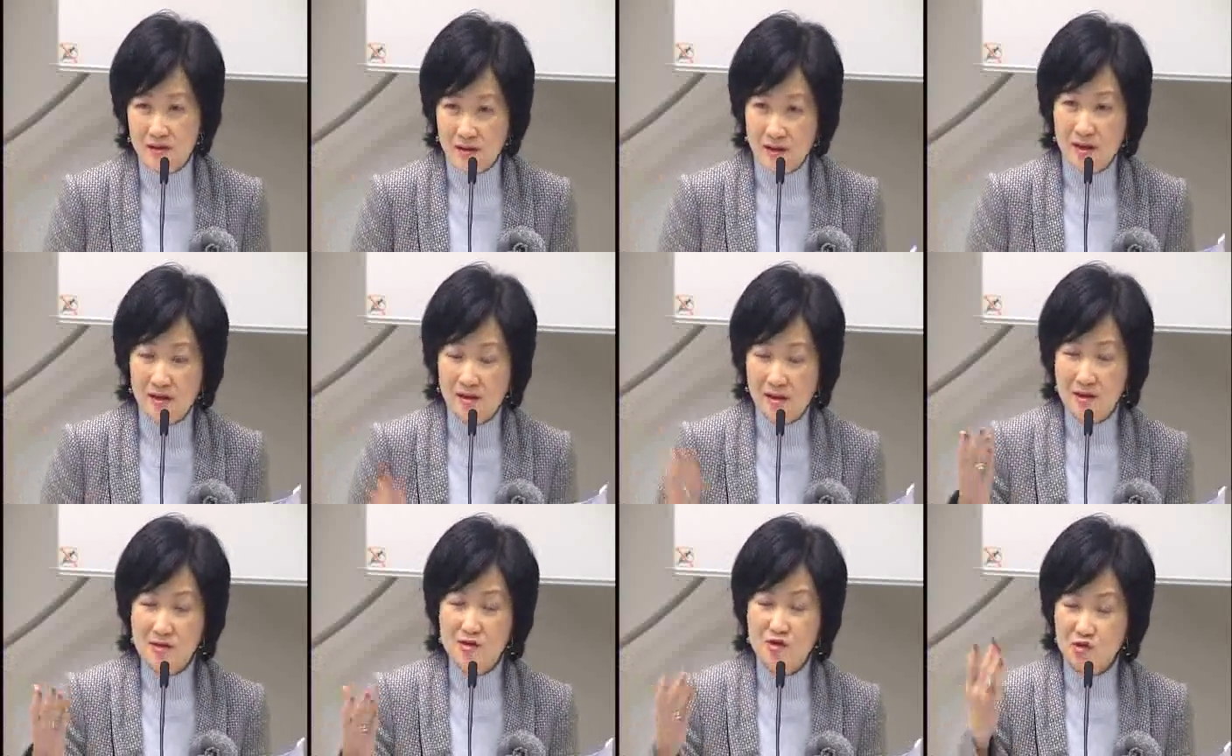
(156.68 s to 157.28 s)

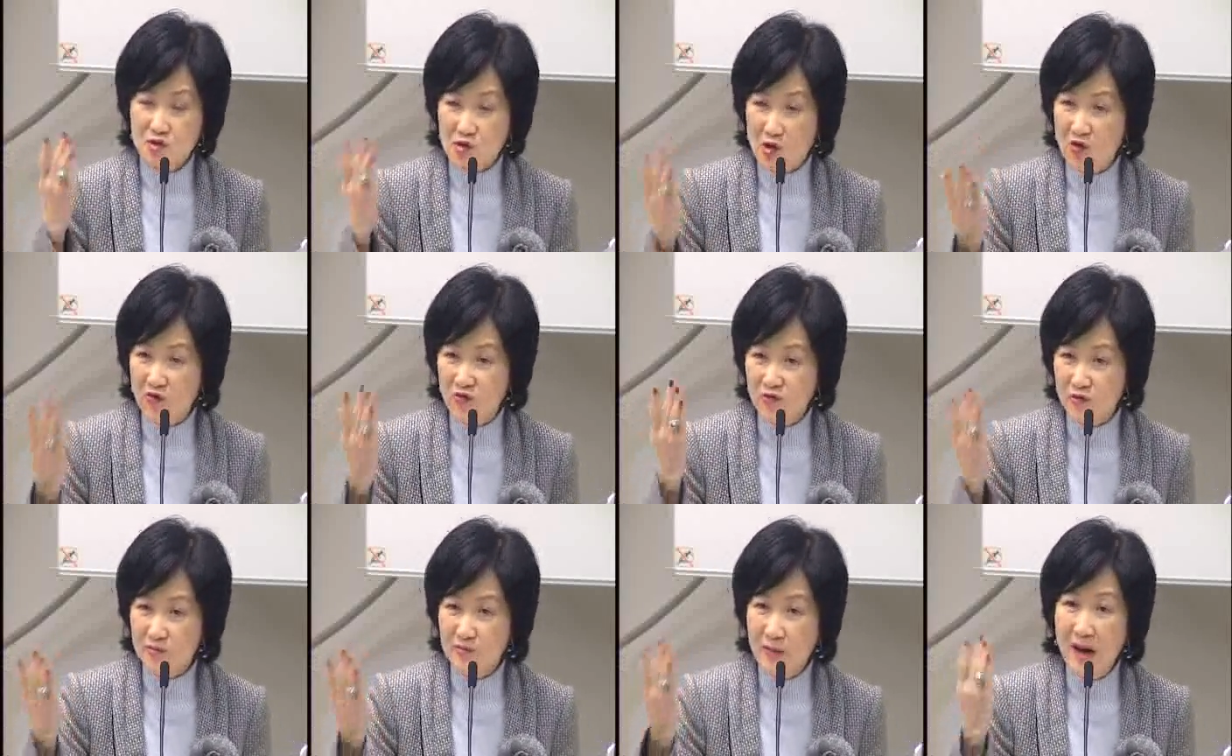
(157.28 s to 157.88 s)
The
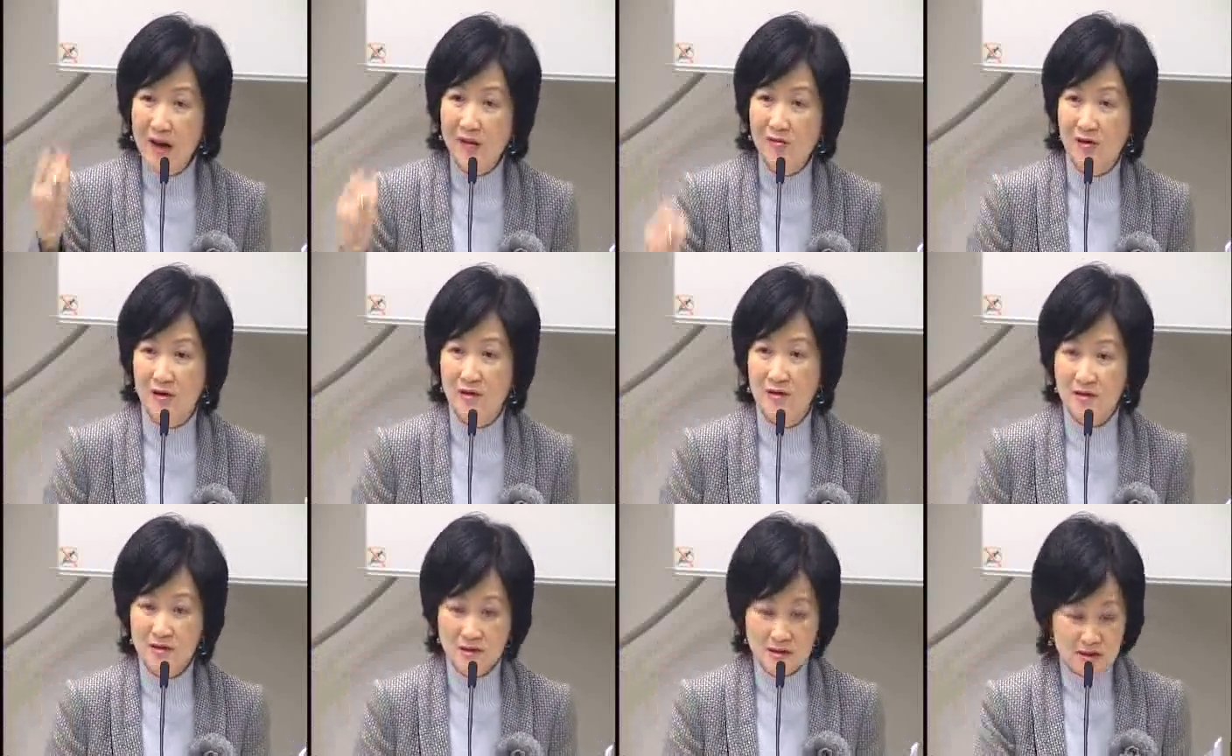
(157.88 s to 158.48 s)
soft
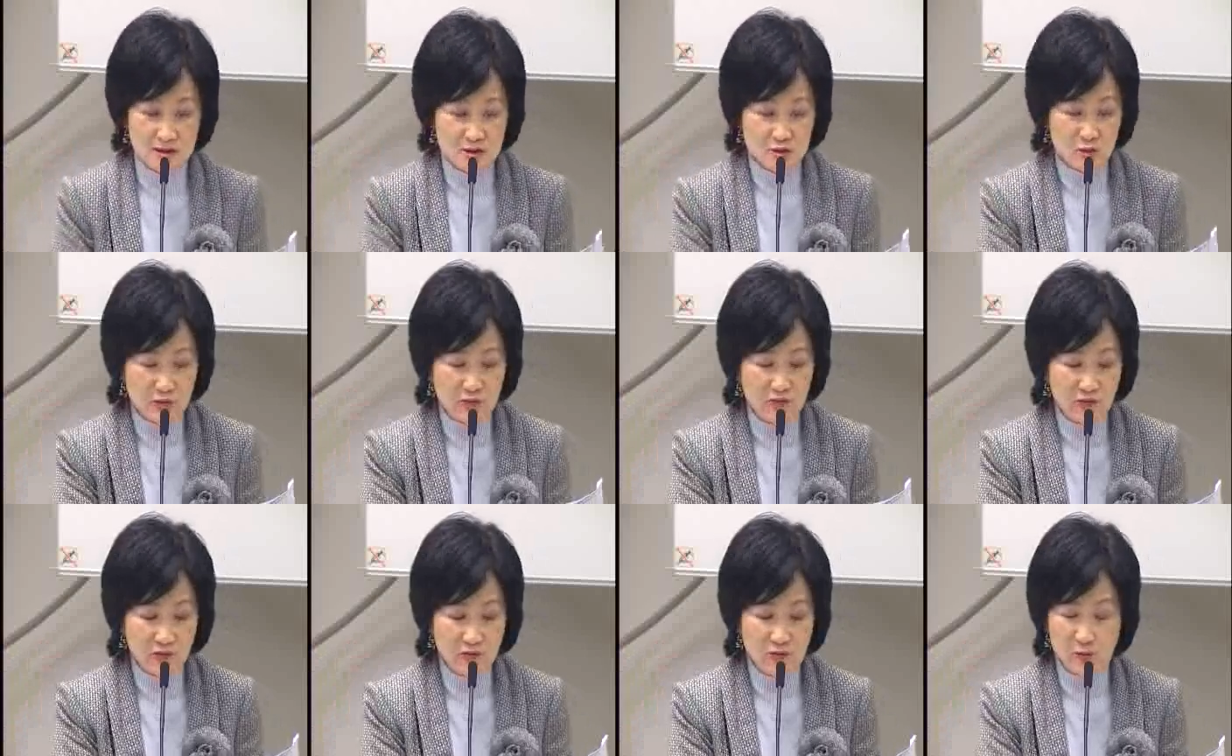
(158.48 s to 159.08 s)
power, he's
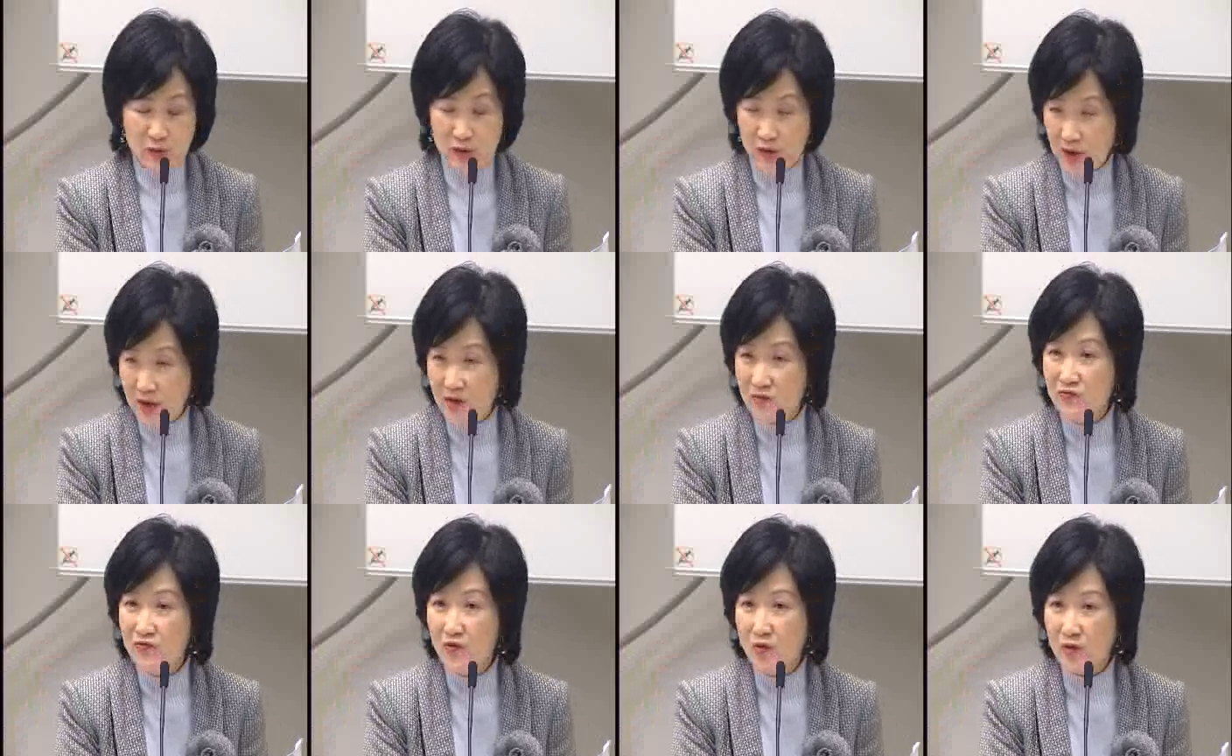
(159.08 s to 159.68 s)

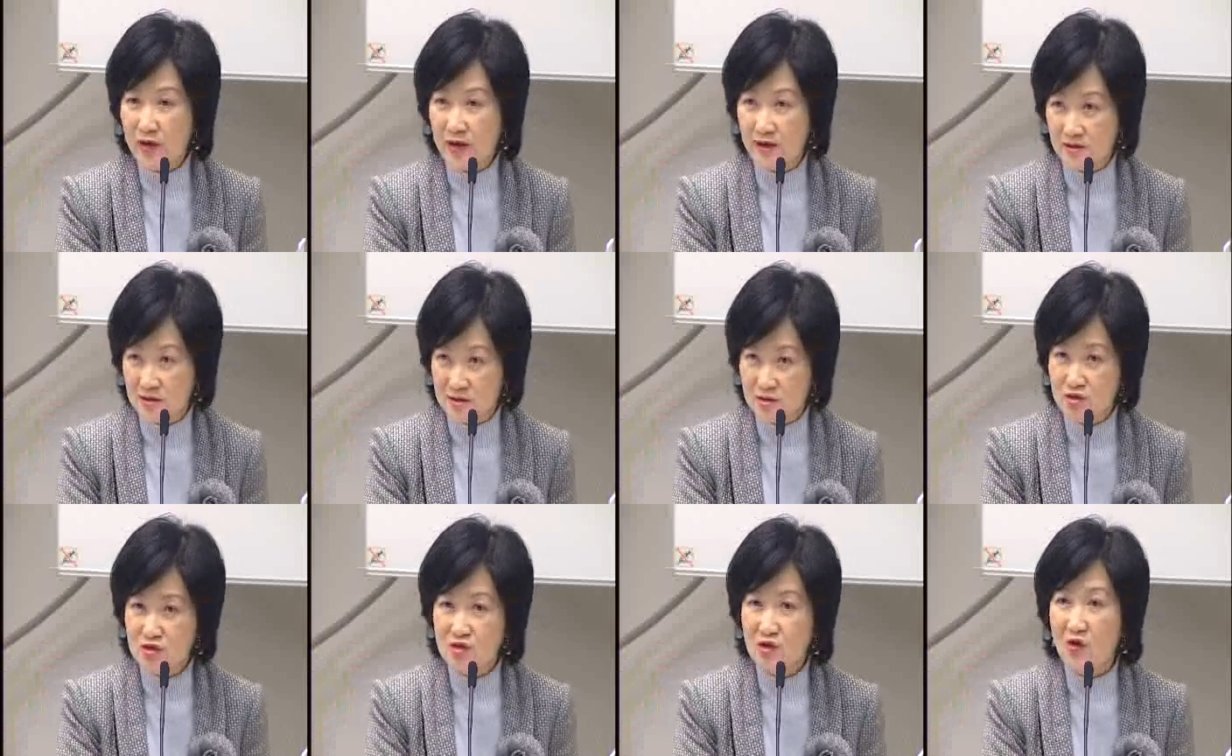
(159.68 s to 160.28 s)
invoking
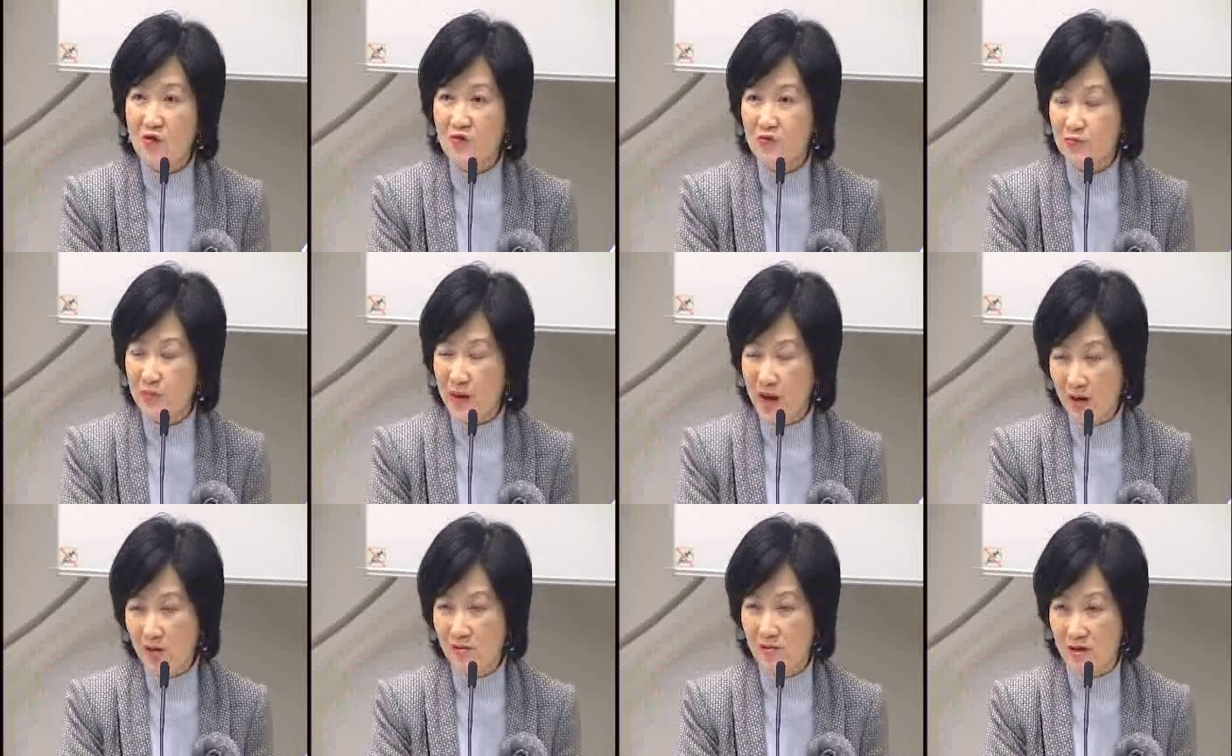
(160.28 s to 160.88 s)
the soft
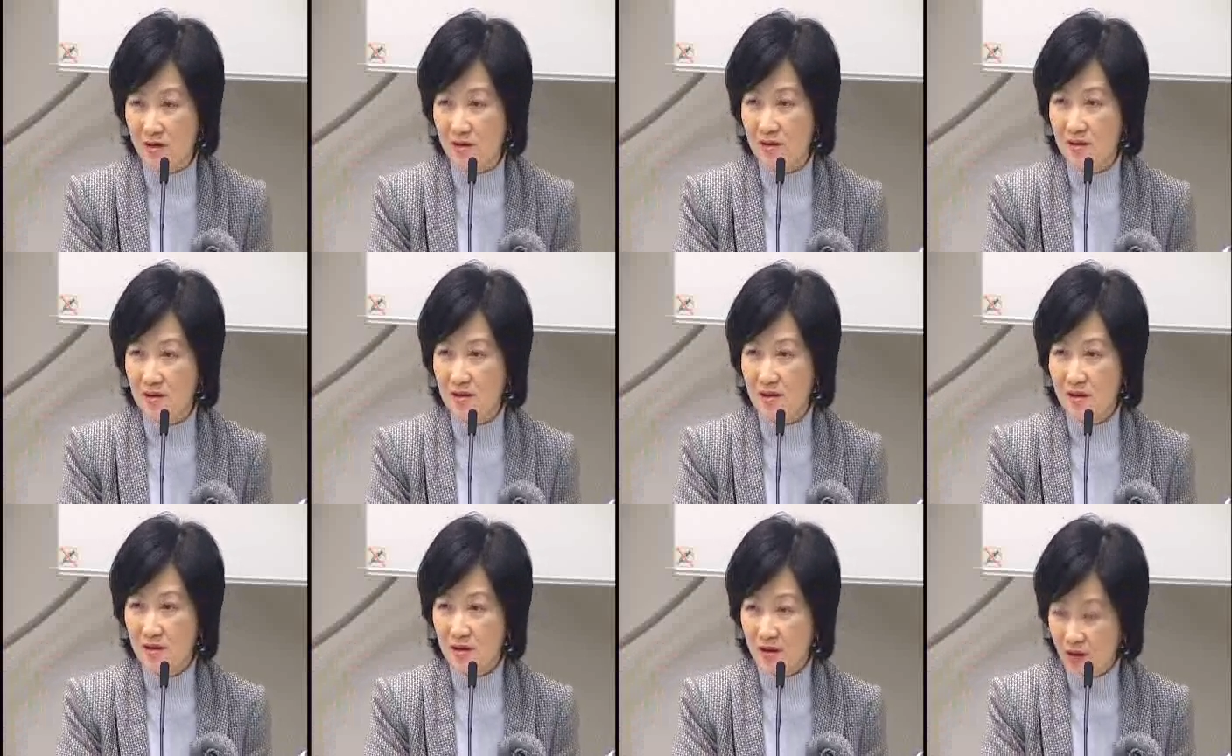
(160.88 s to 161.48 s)
power
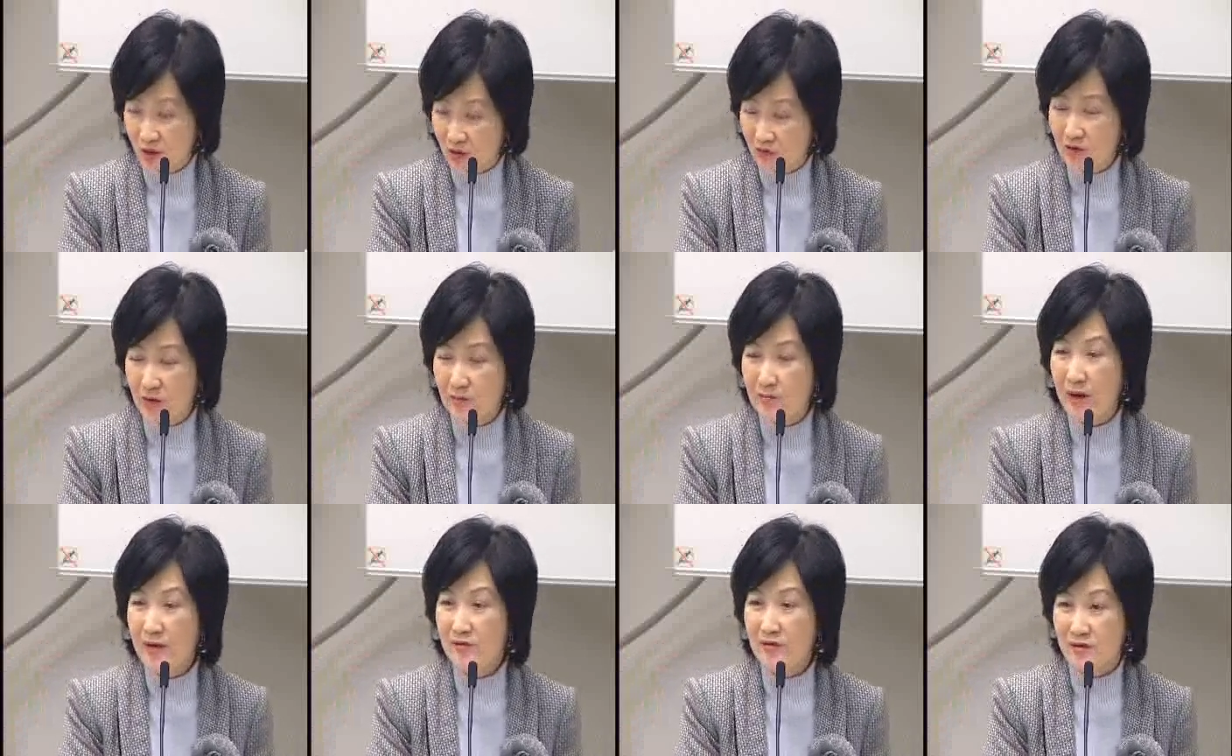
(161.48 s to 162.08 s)
of
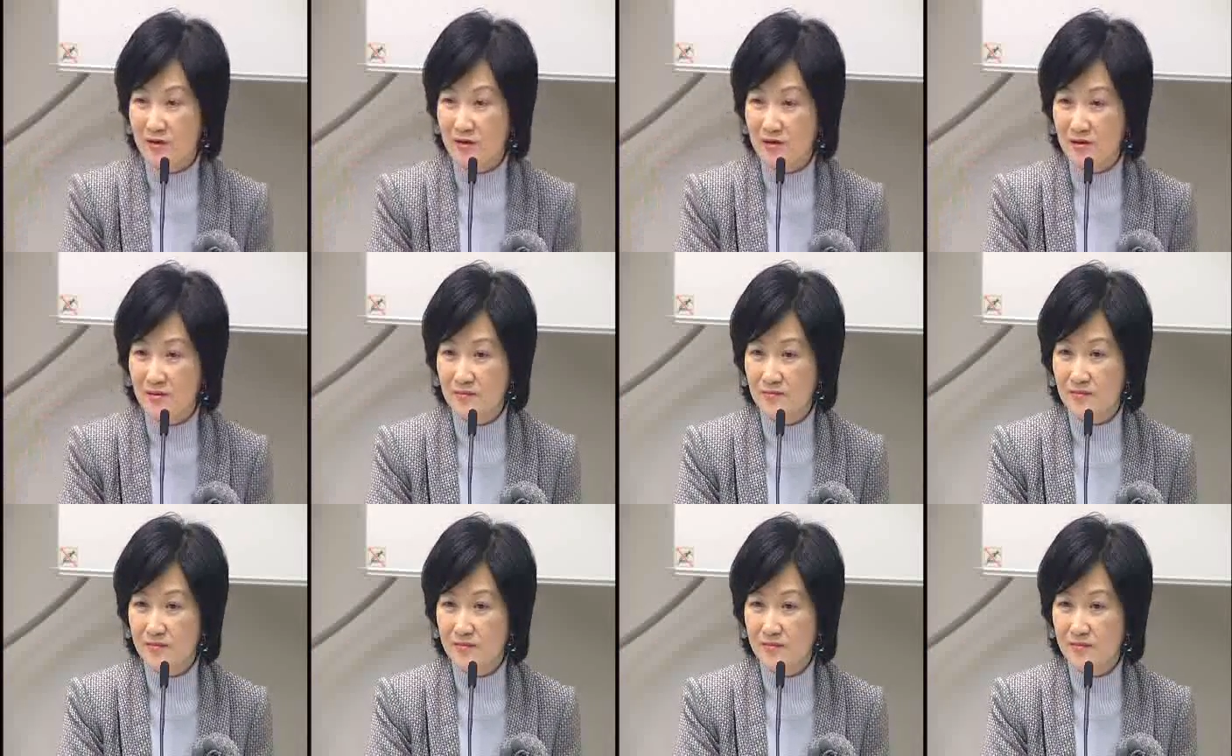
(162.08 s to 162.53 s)
America,